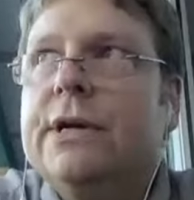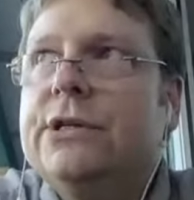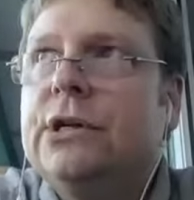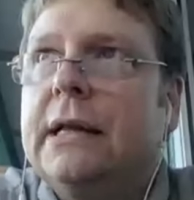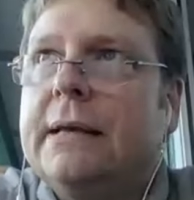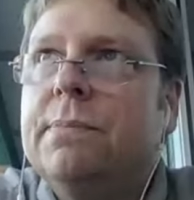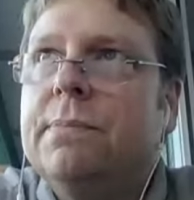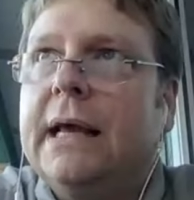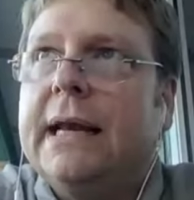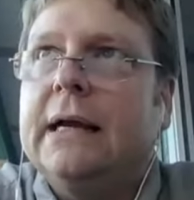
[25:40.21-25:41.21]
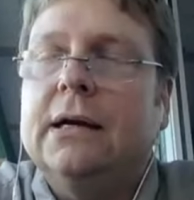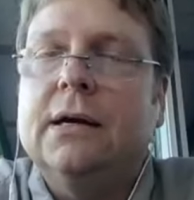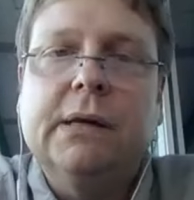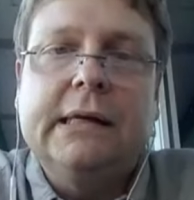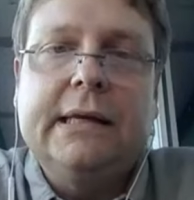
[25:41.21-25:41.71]
originally planning a
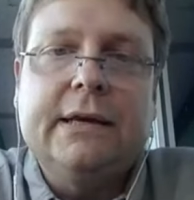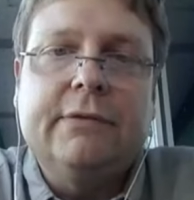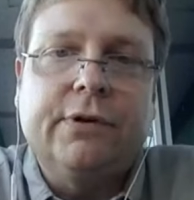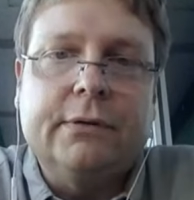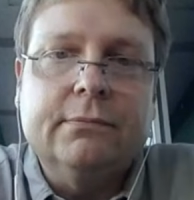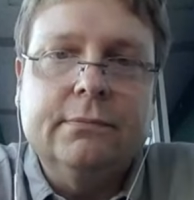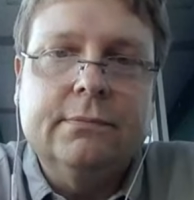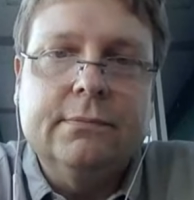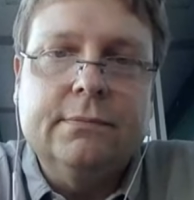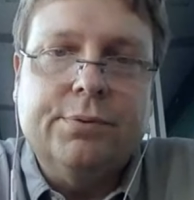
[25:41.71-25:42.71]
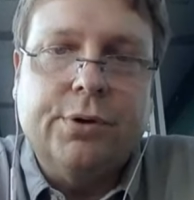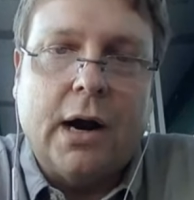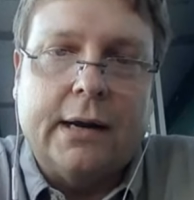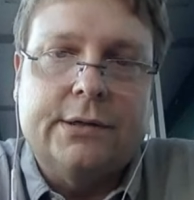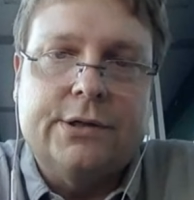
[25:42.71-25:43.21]
completely different
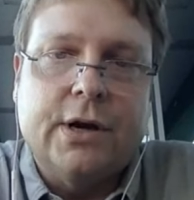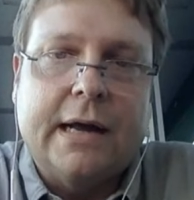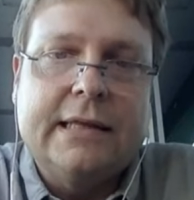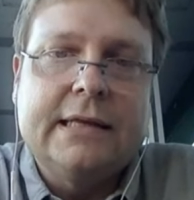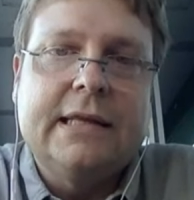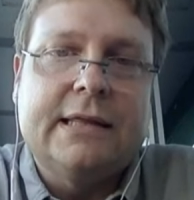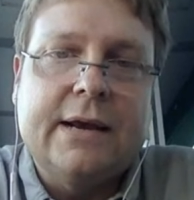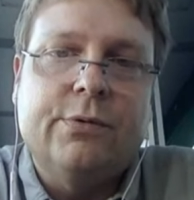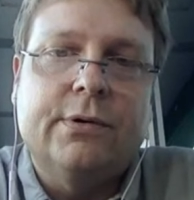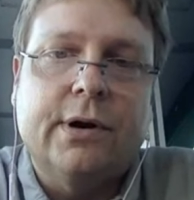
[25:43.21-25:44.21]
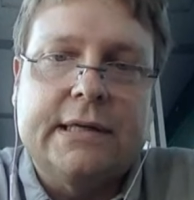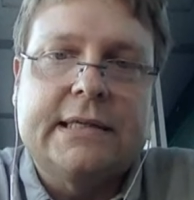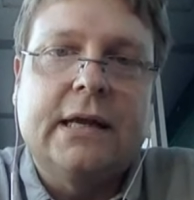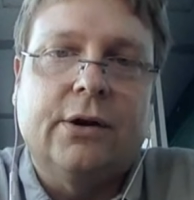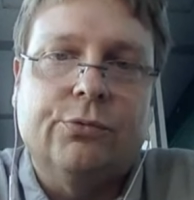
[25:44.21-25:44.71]
product. I think that they were going to
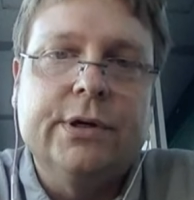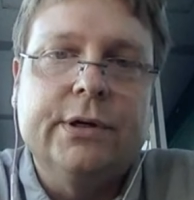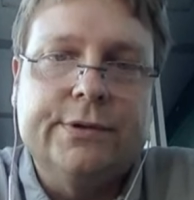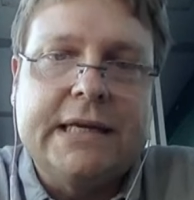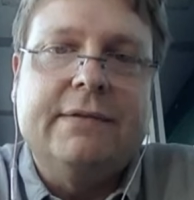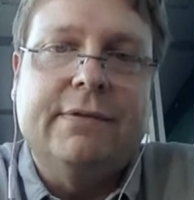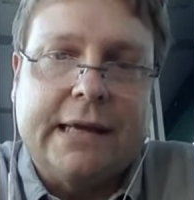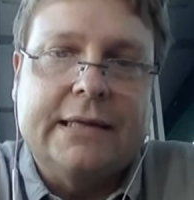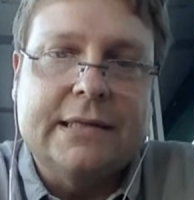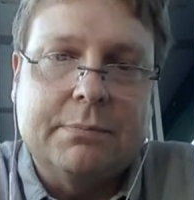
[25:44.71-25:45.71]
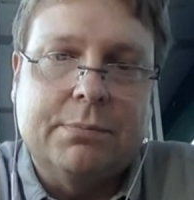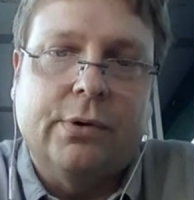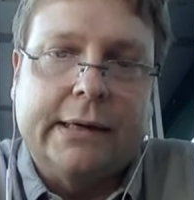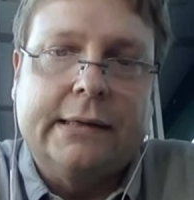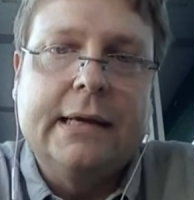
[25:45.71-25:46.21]
sell a real TV at some
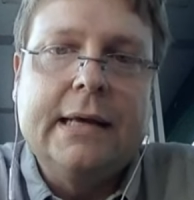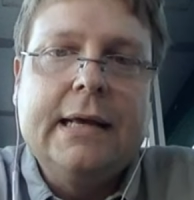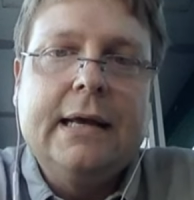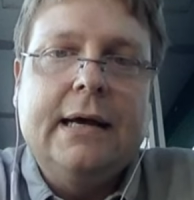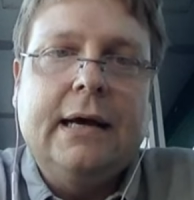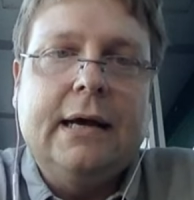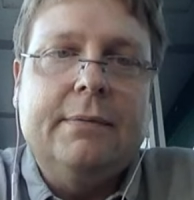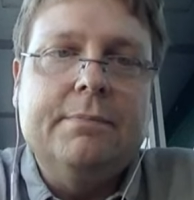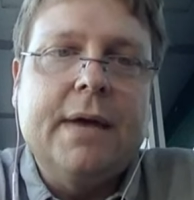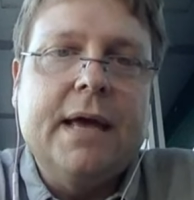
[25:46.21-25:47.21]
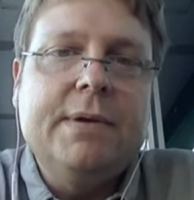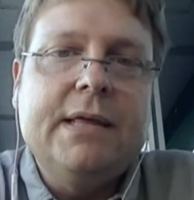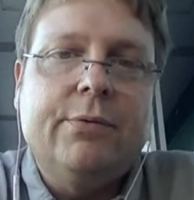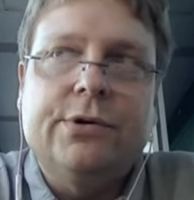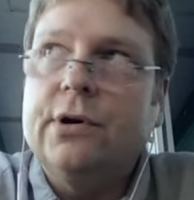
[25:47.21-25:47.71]
point. Maybe
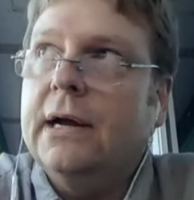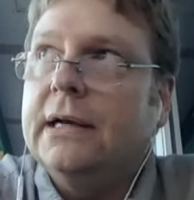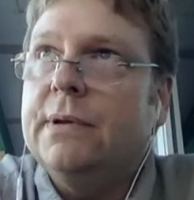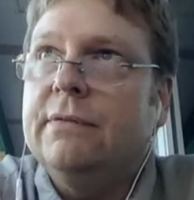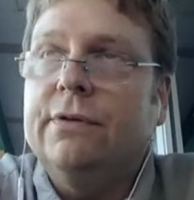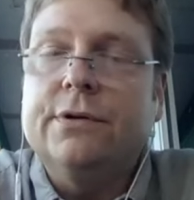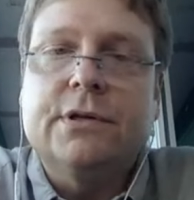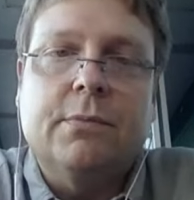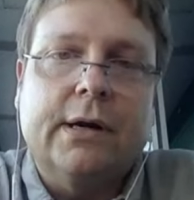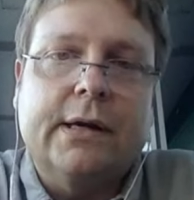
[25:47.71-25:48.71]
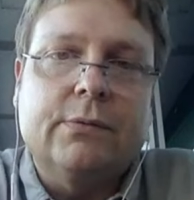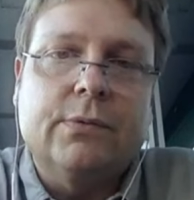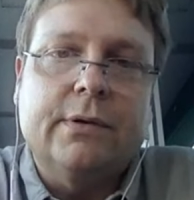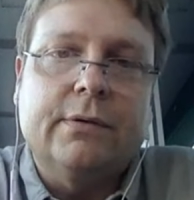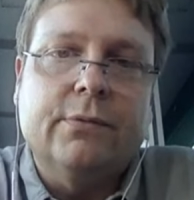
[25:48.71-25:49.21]
they were trying to be first to market
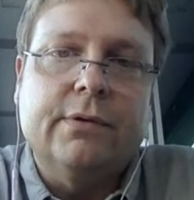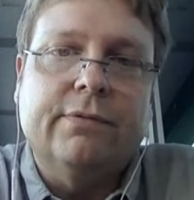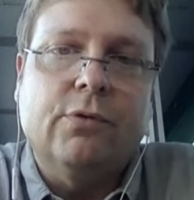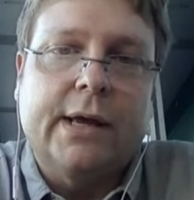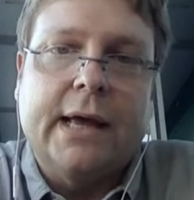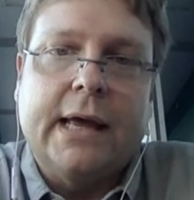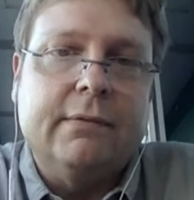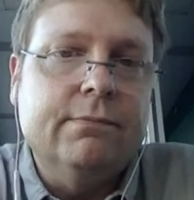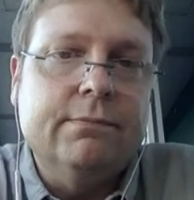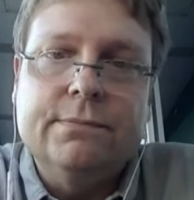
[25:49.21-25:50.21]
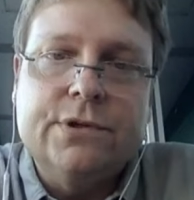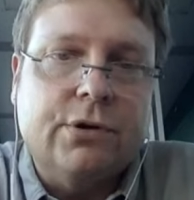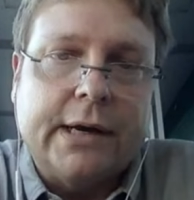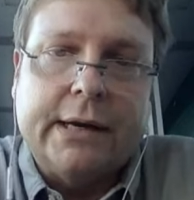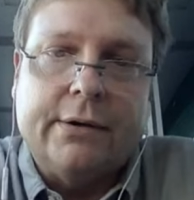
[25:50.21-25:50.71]
with a 4K
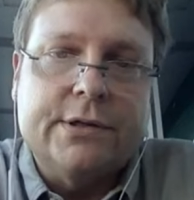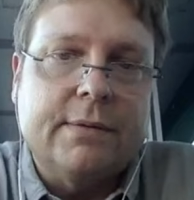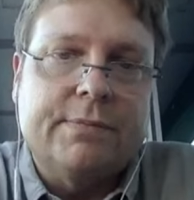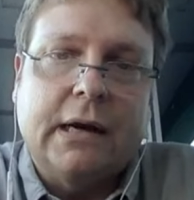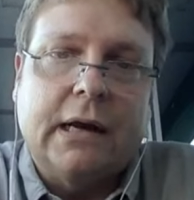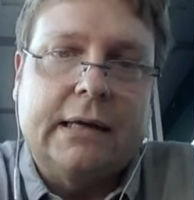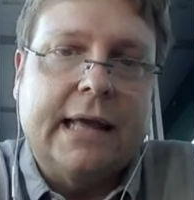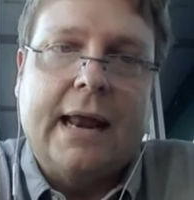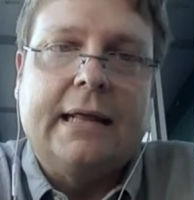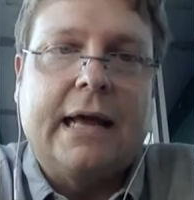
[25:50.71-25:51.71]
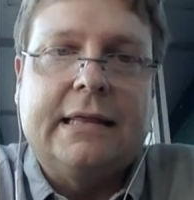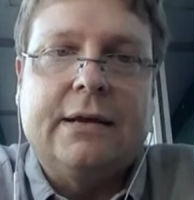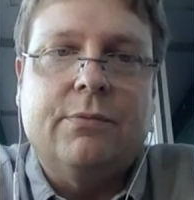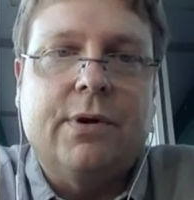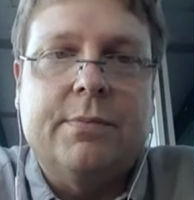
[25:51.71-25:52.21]
screen or something like that. I
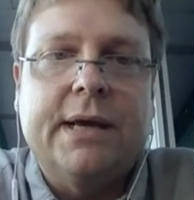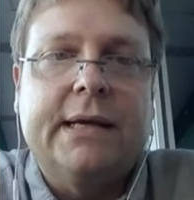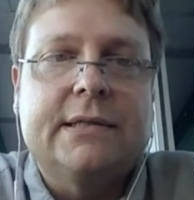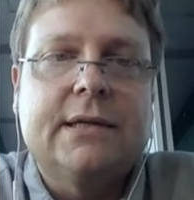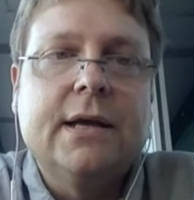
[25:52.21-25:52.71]
think one of the biggest